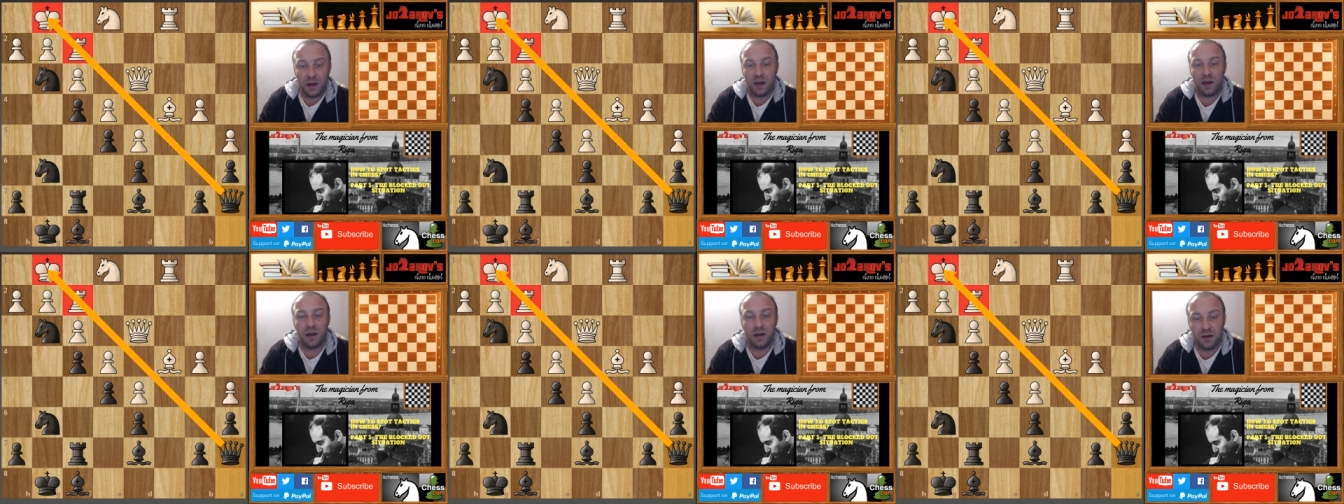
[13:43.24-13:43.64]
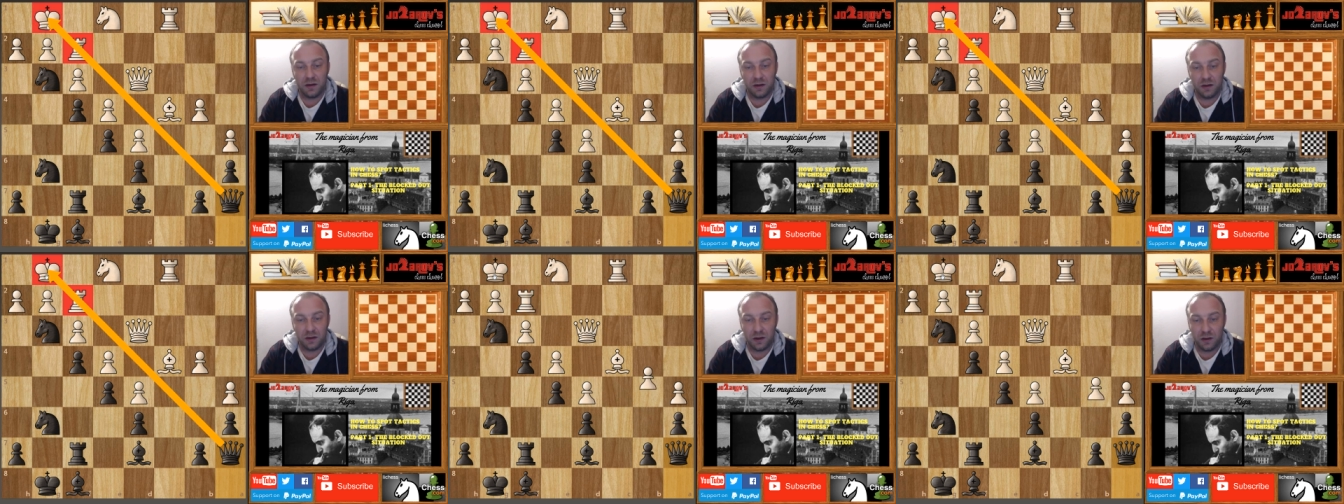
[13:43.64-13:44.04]
and
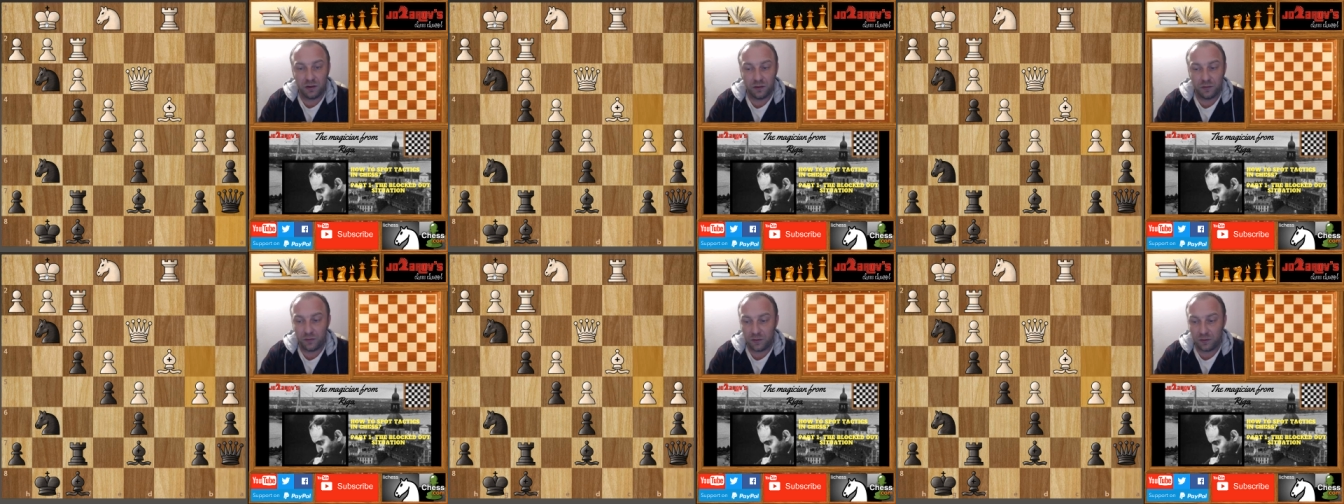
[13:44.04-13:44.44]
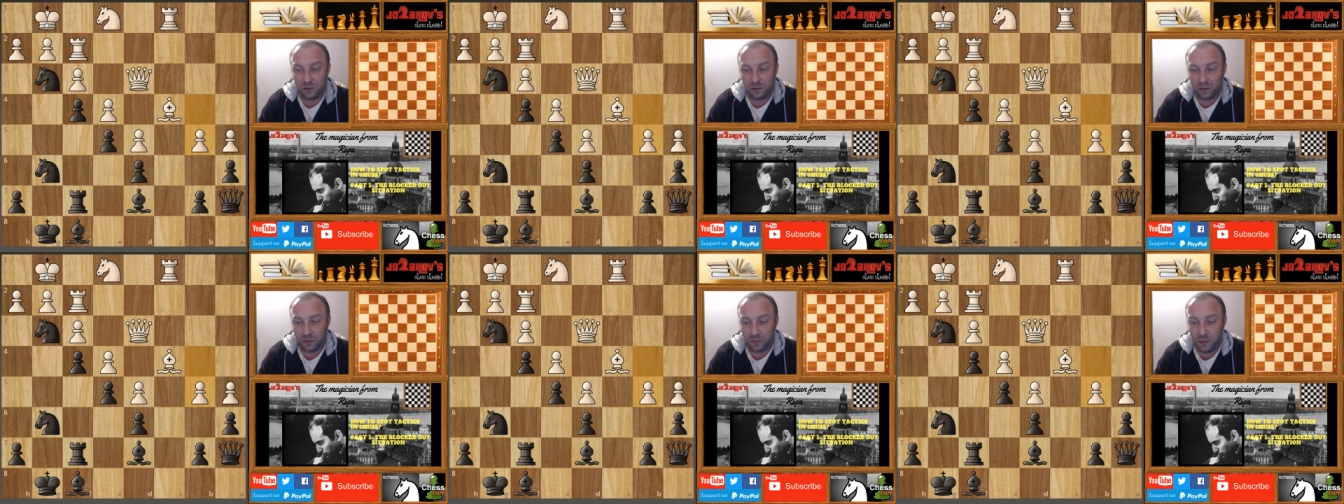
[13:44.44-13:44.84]
uh, here
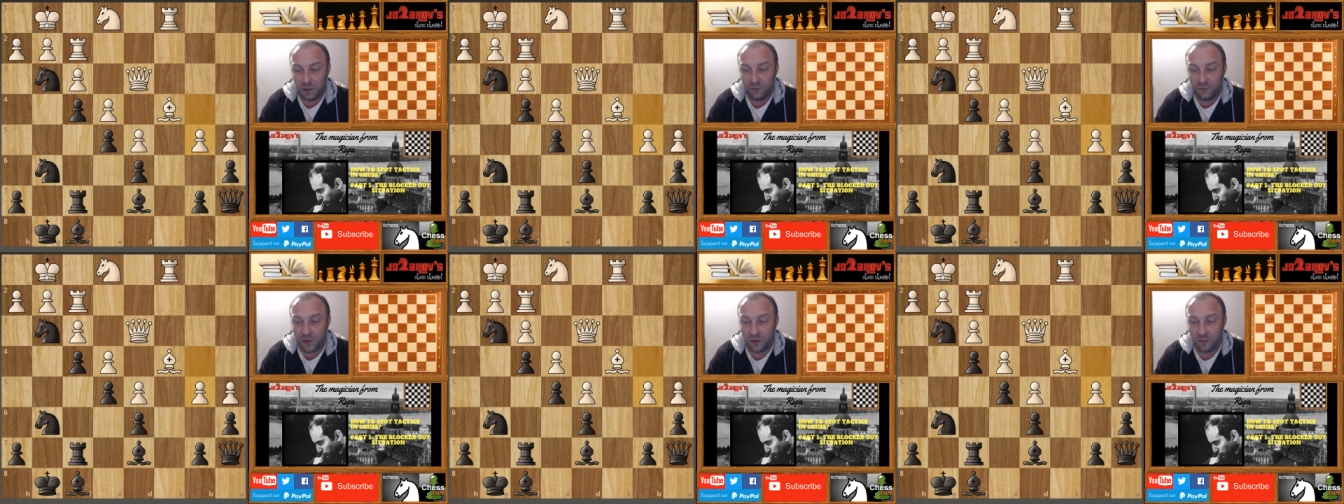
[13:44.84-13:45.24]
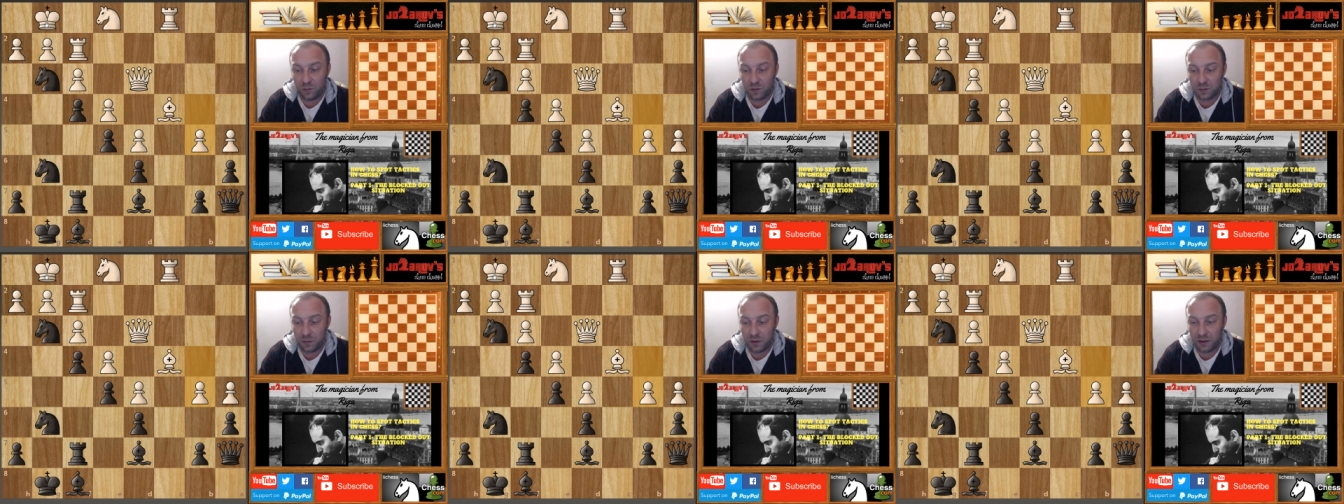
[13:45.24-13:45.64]
uh, b5
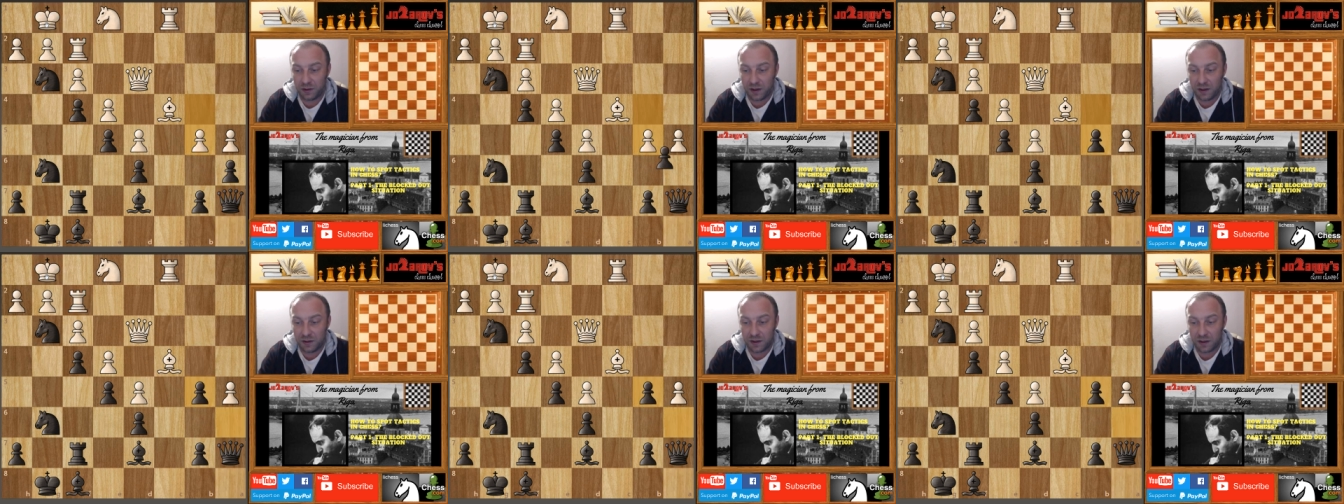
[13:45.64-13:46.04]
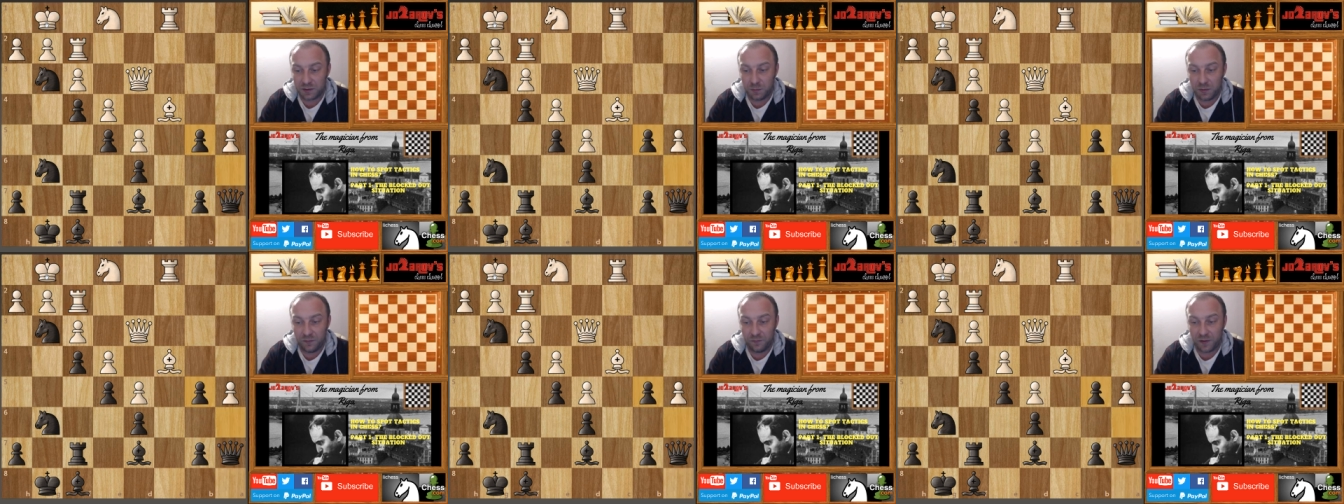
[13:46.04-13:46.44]
was played A takes
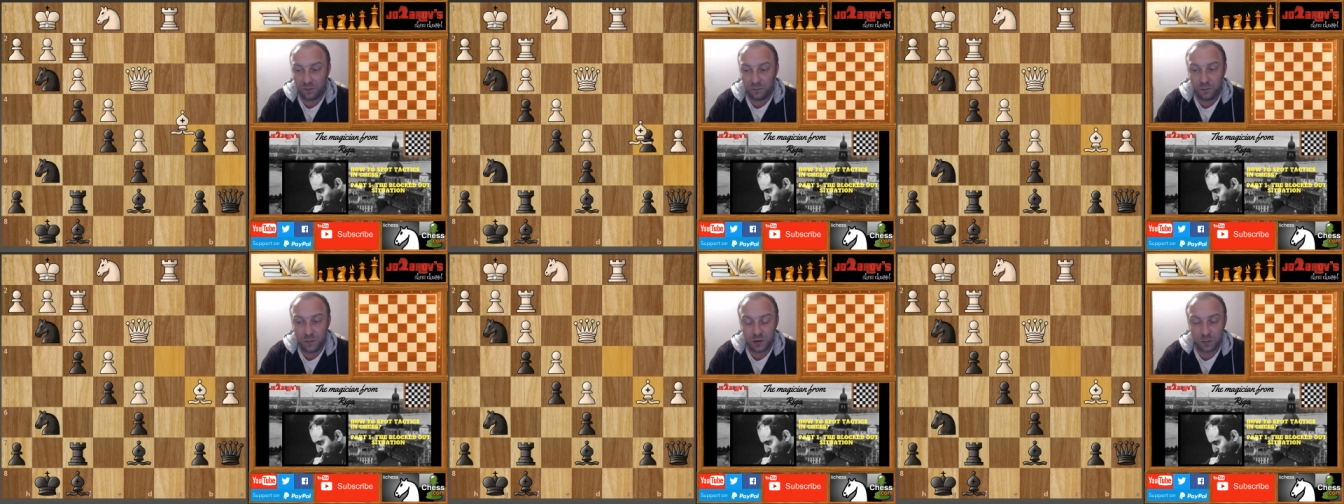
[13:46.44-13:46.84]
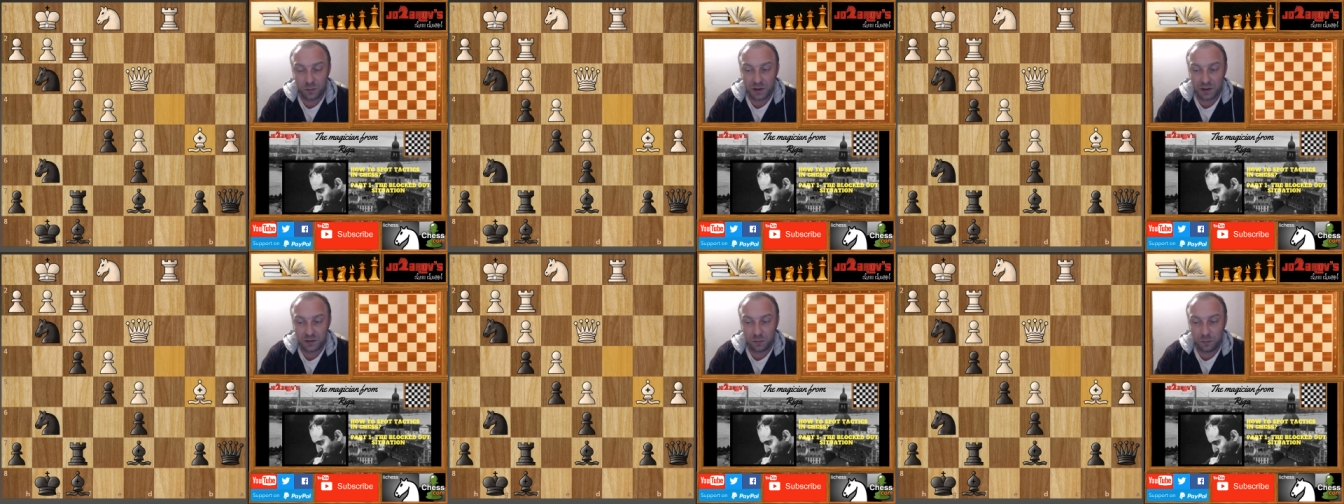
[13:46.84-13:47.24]
b5 bishop
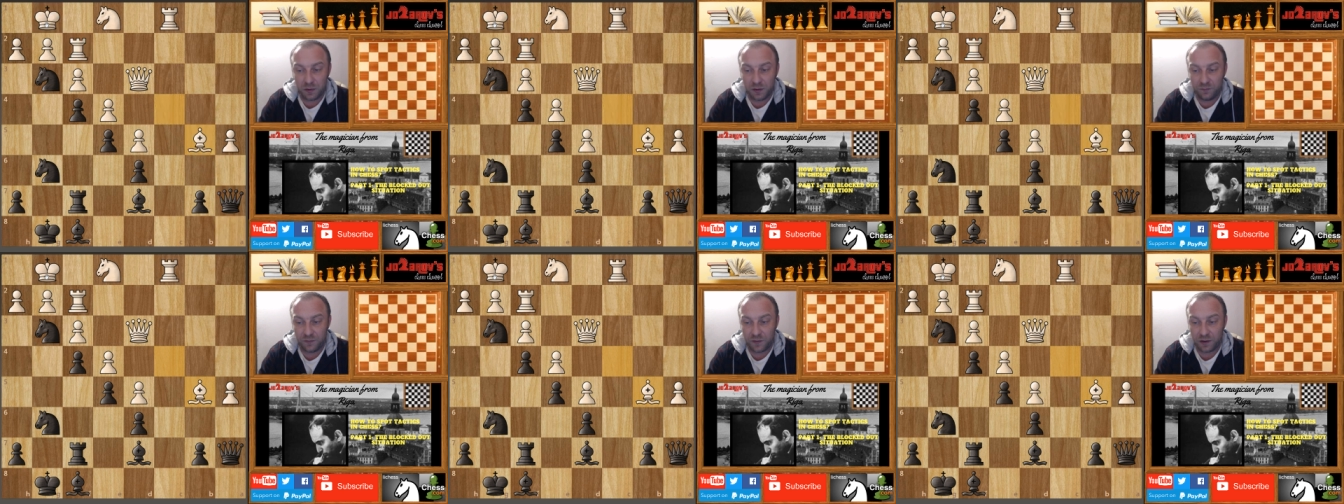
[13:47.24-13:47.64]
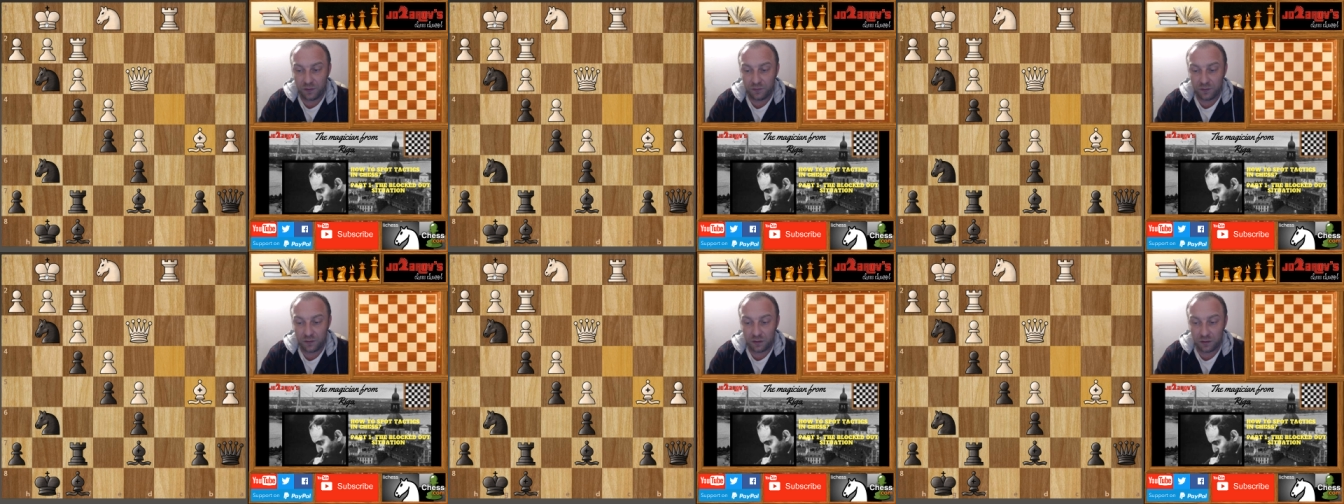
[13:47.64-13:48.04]
takes on b5
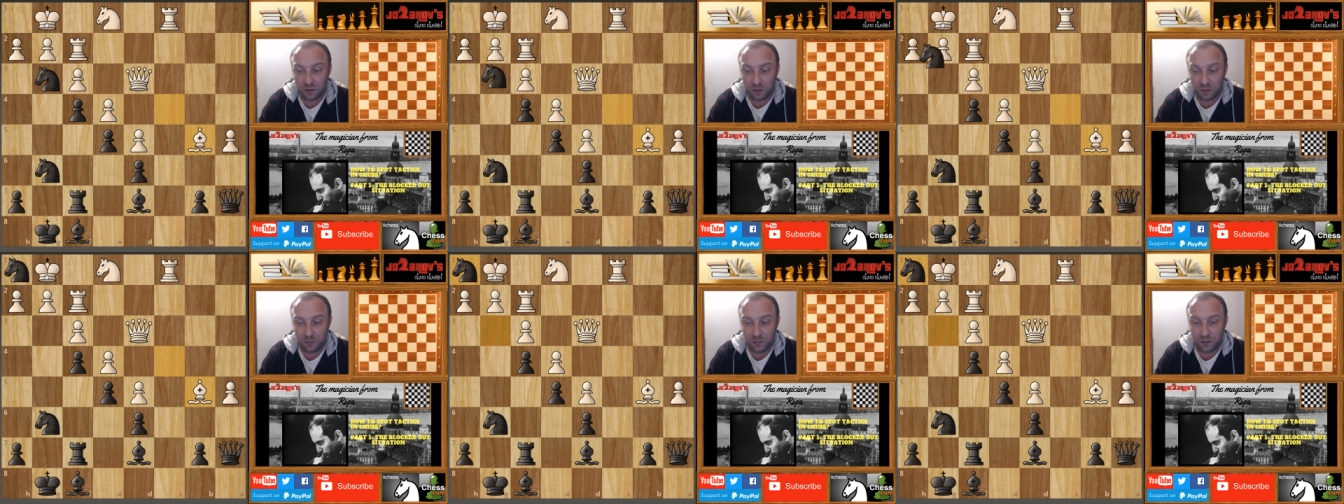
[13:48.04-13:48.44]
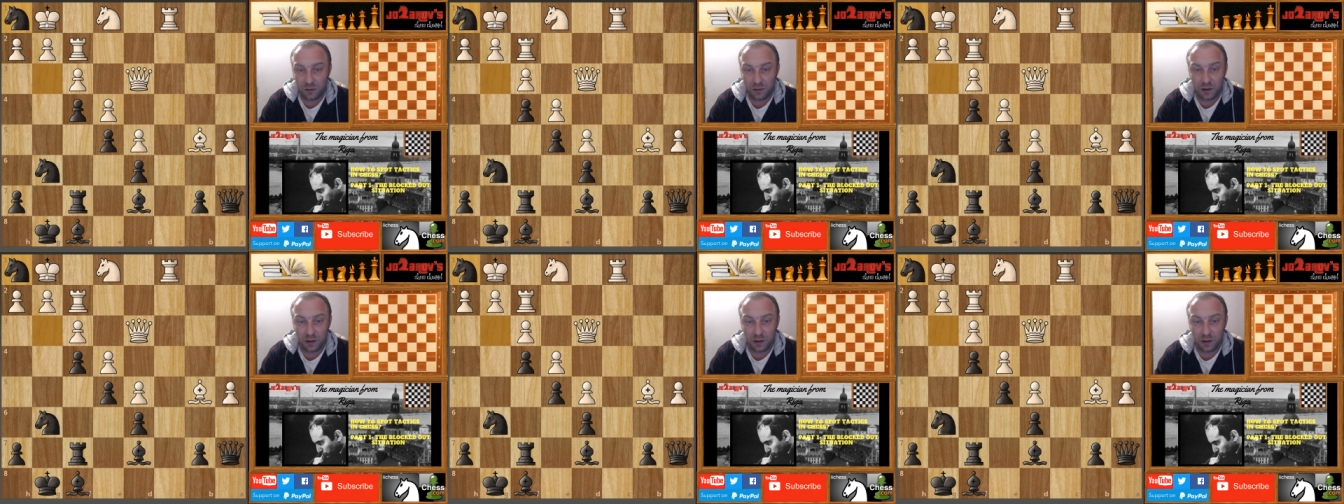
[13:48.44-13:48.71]
uh,